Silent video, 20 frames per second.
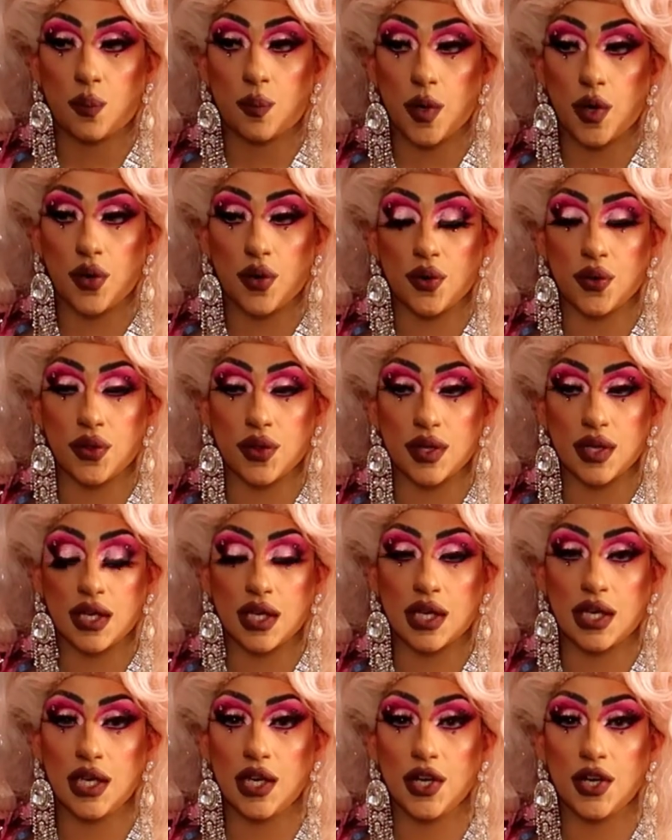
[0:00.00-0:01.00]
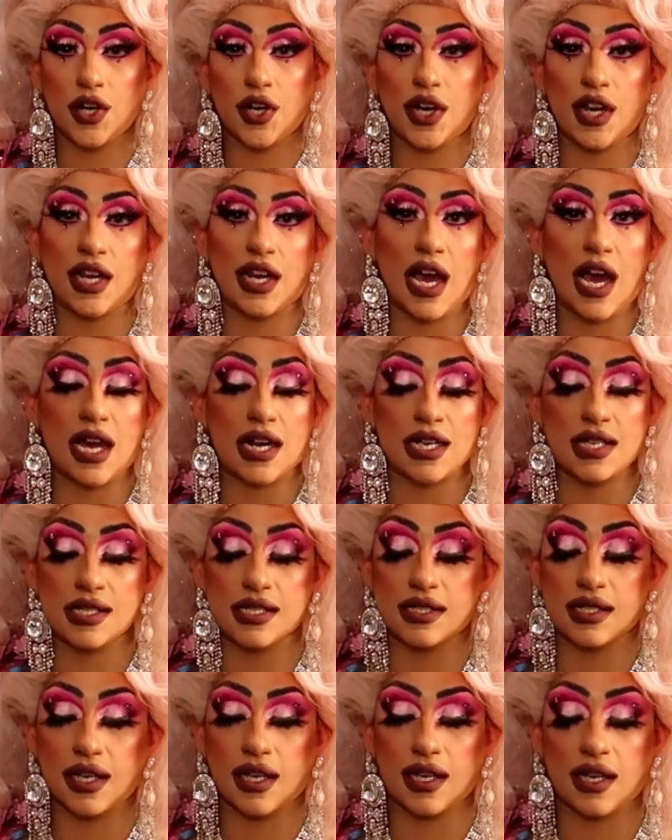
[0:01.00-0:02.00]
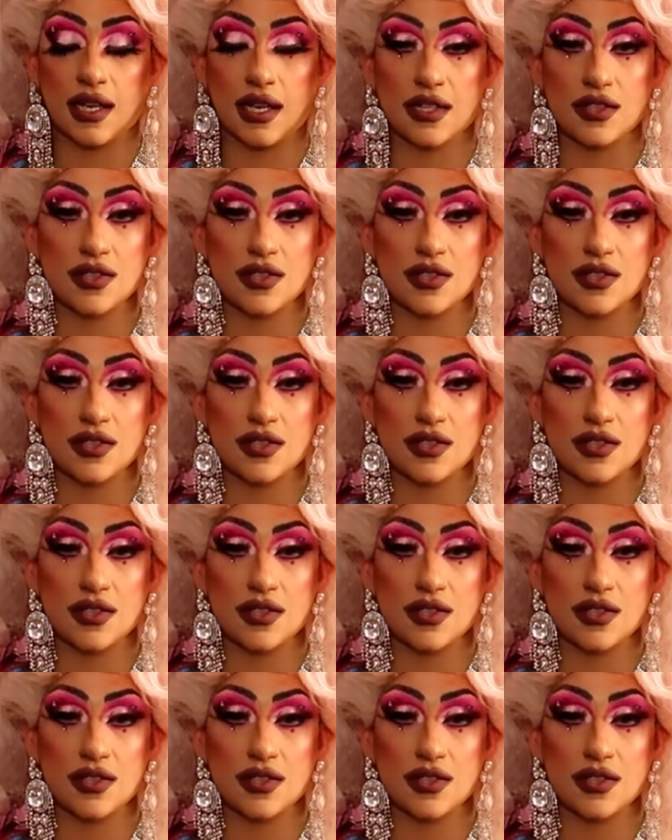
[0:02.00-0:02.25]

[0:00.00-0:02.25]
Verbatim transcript: both here and at a stay.